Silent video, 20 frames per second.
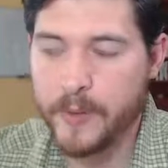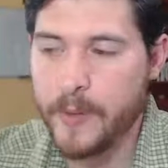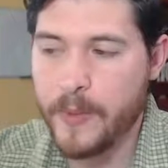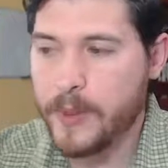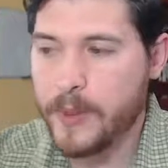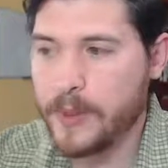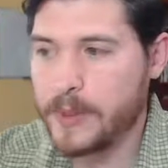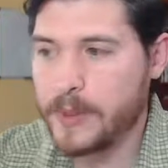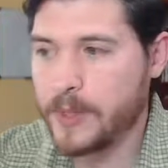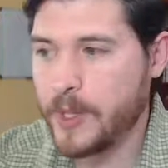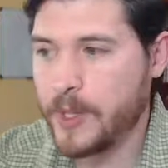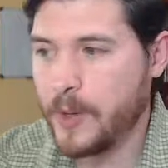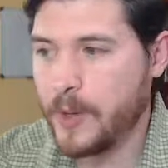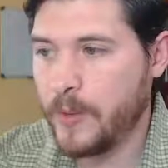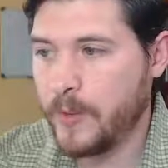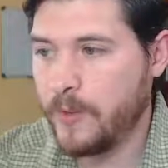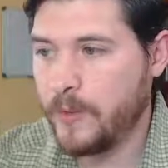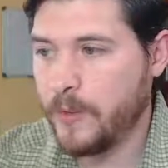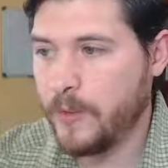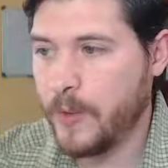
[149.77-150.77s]

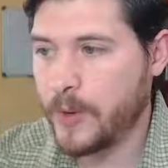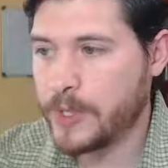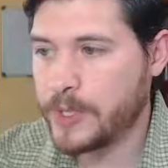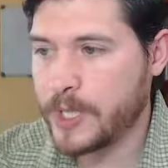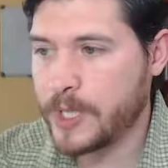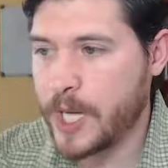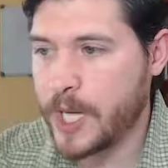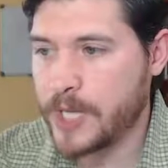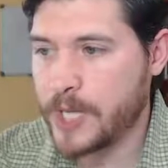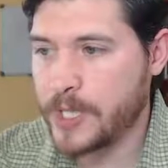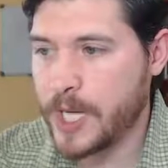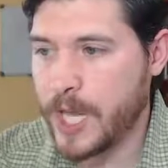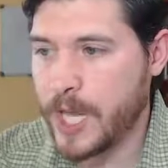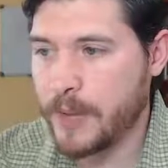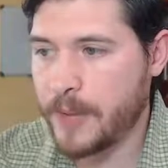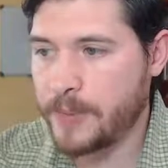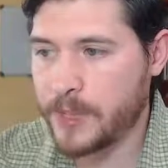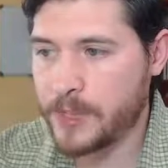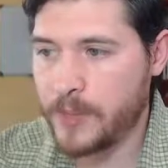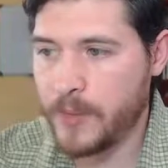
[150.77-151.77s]
So /episode 10,
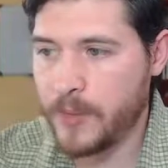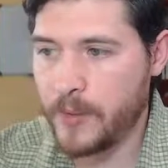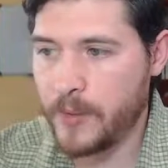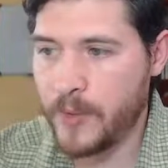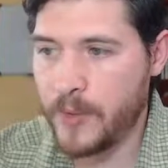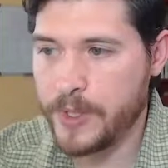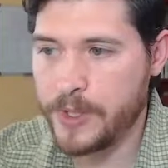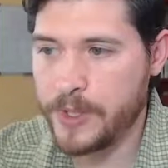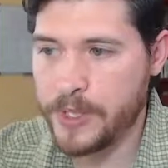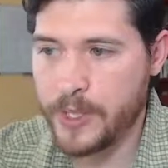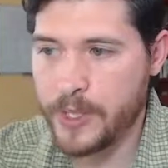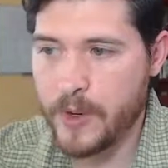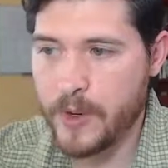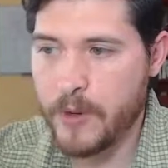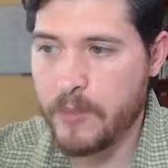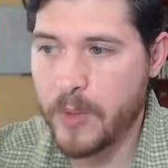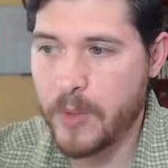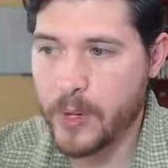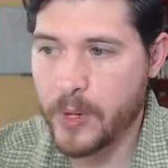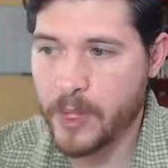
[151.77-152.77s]

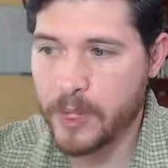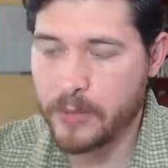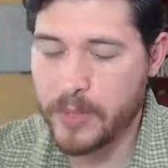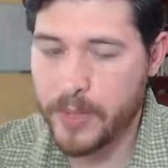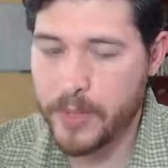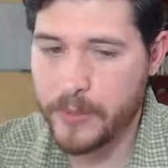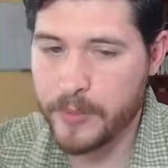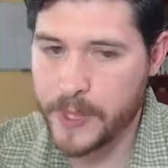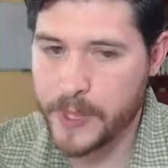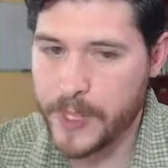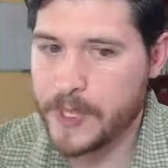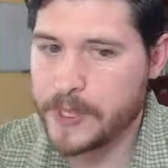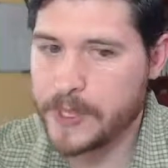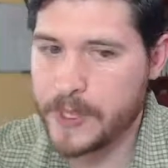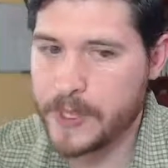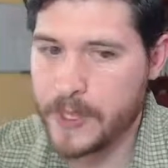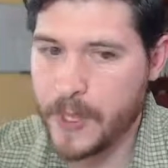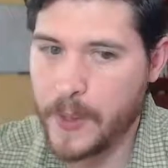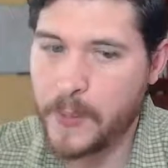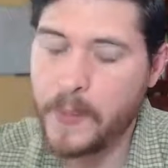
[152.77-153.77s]

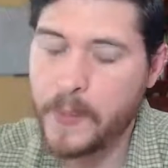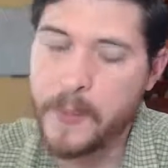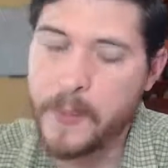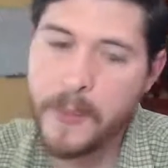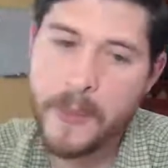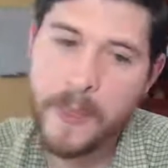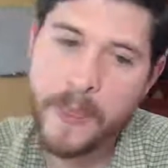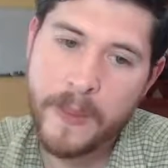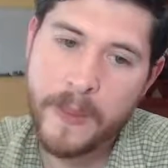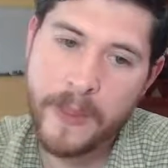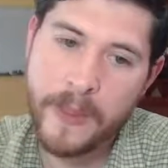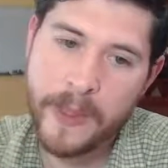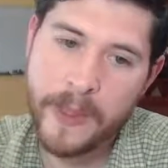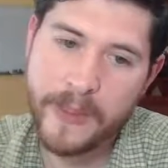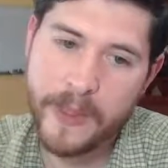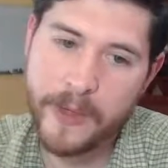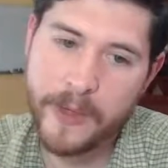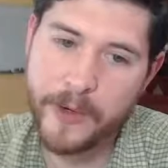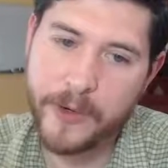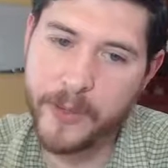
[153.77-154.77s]
marketingplaybook.co. And
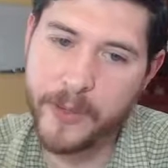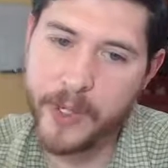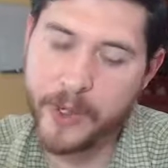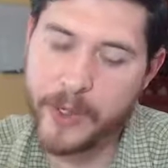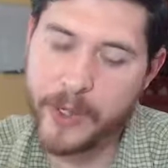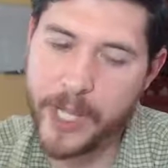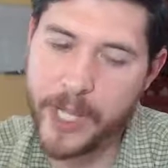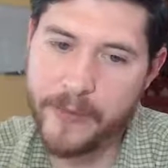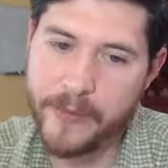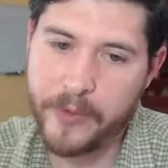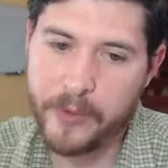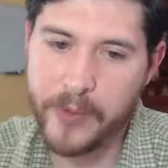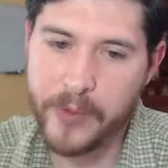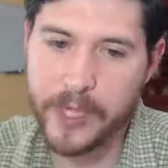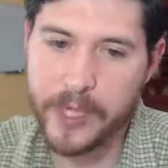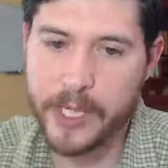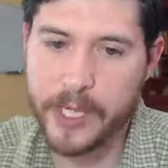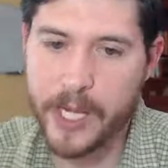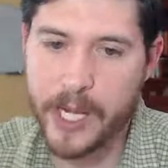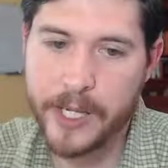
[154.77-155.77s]
there we already have the
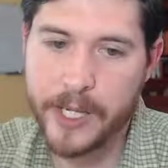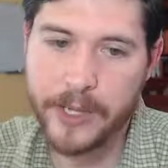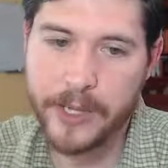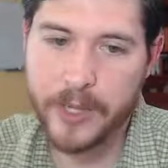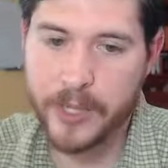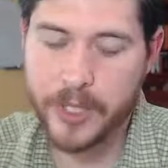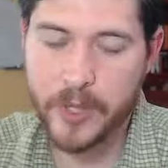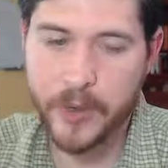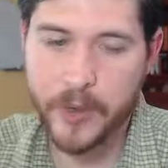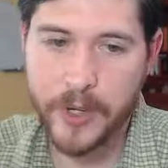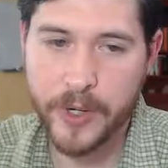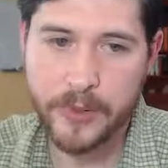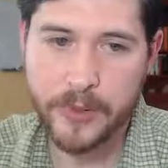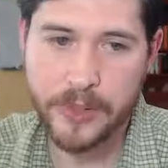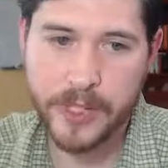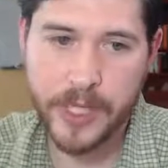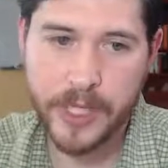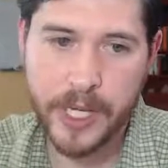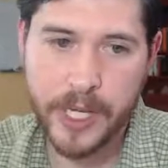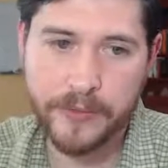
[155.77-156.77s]
written guide and the show
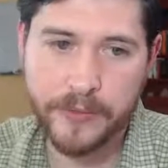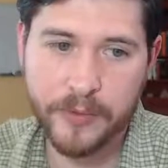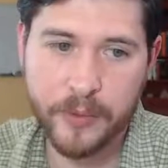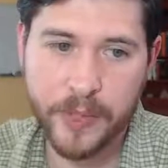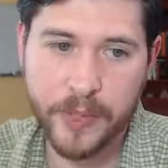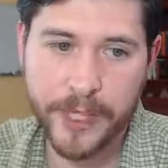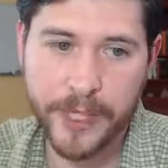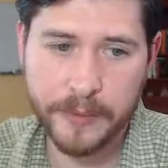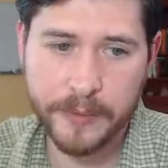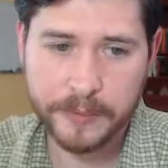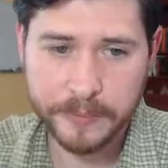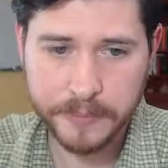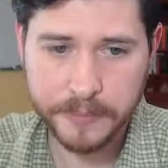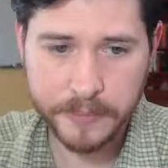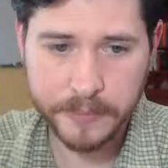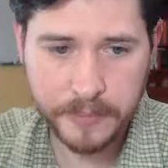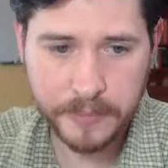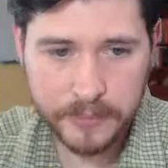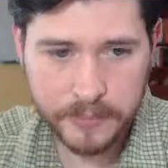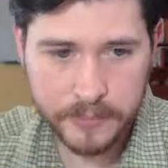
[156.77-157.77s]
notes done for you
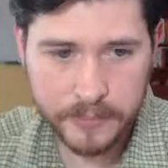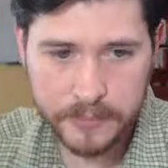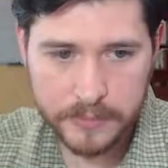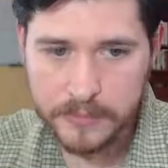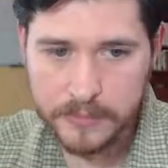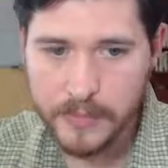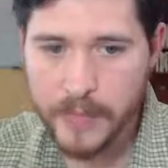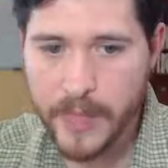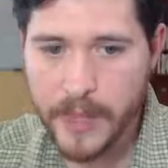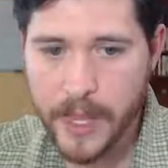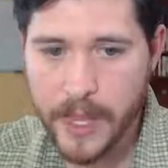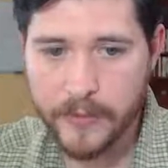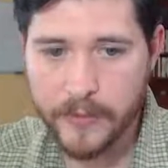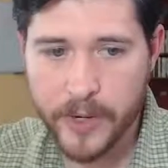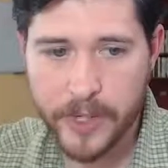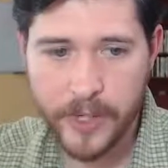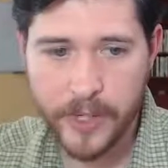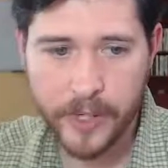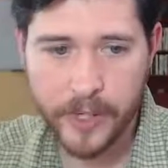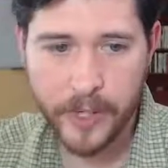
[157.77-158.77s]
and
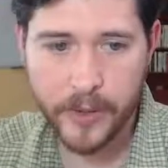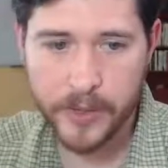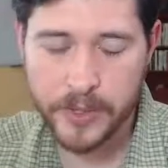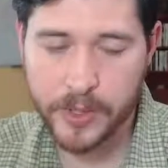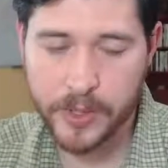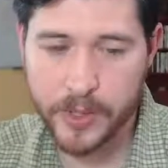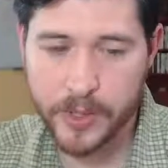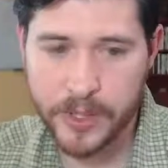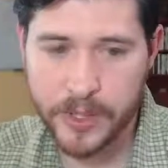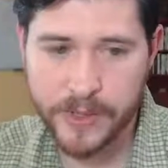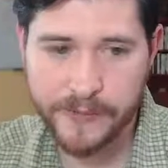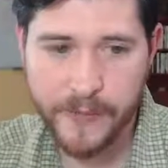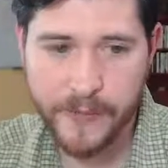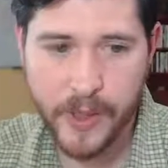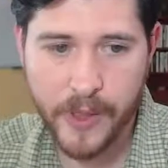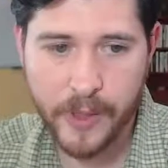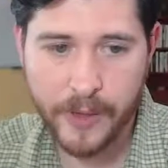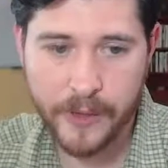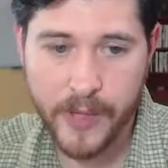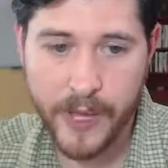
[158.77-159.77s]
ready to go. So you can just
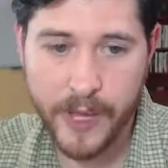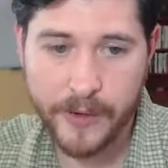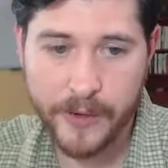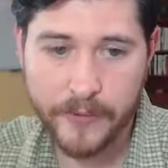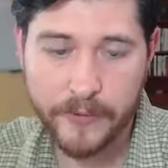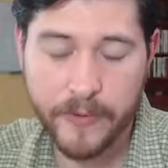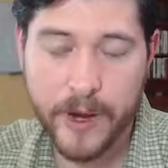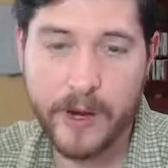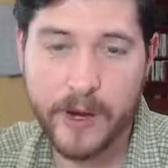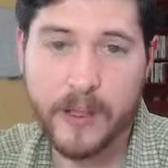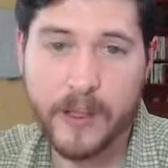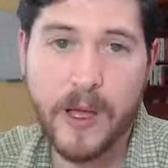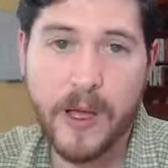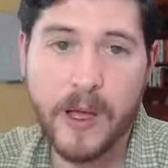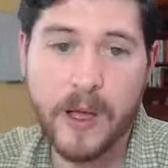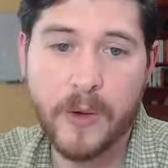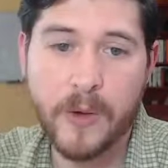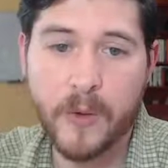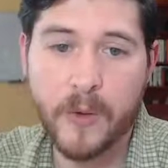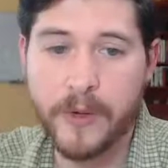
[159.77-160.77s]
follow right
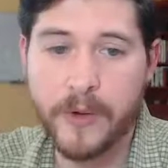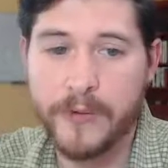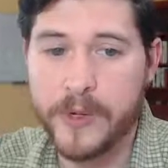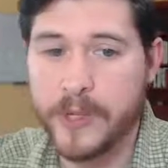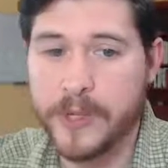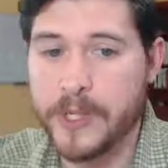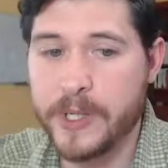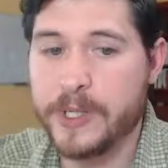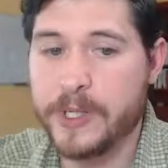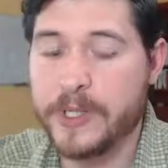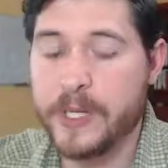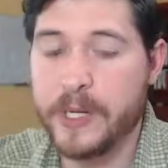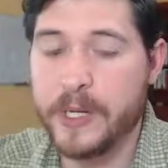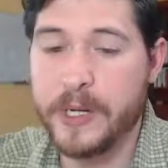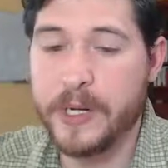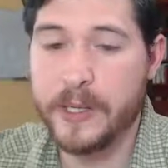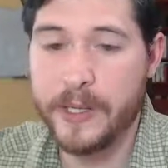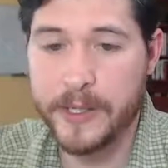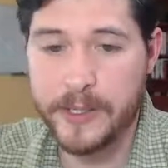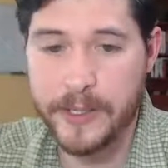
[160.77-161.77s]
along, or if you're listening
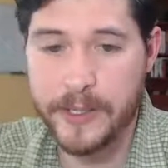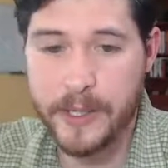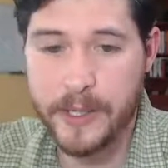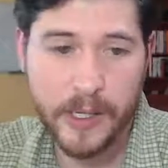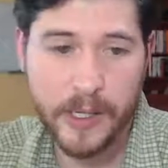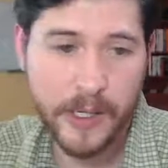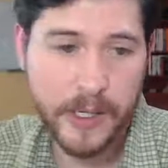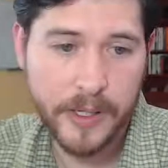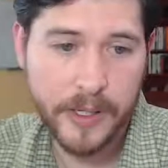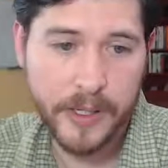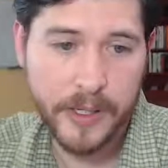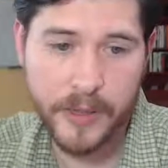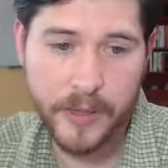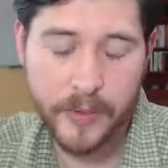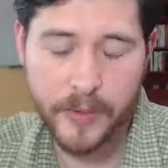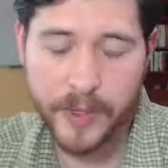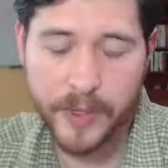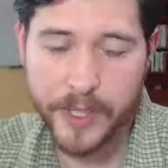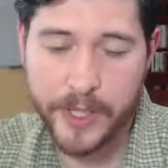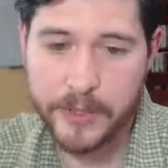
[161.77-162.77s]
to this,
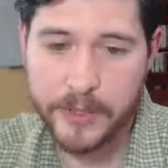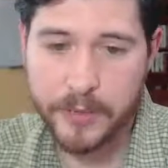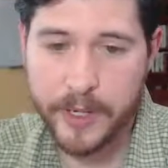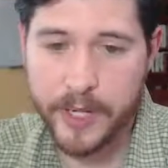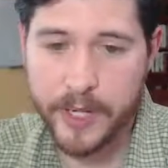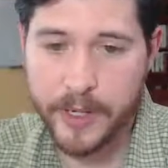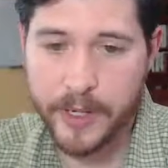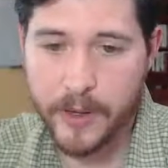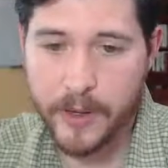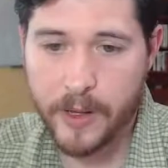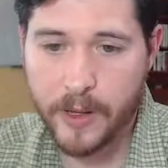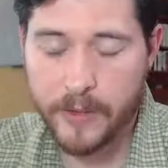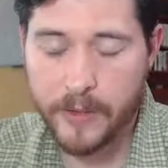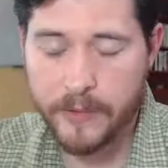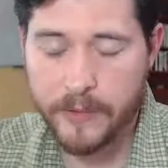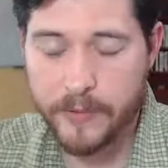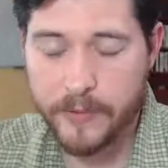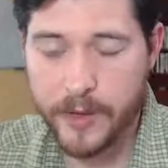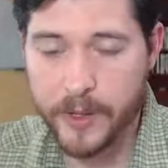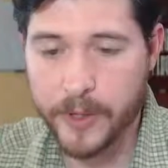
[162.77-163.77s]
we'll explain it all
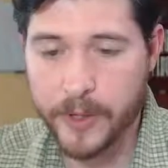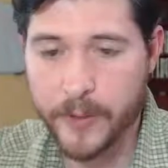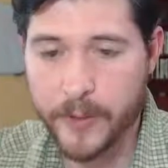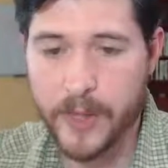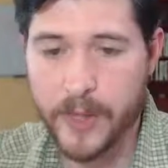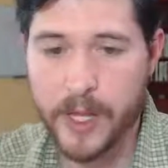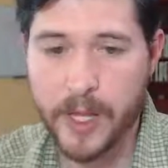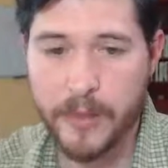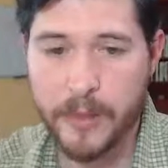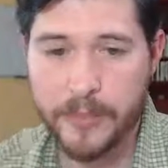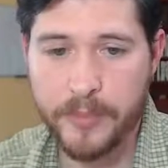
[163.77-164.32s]
fairly well.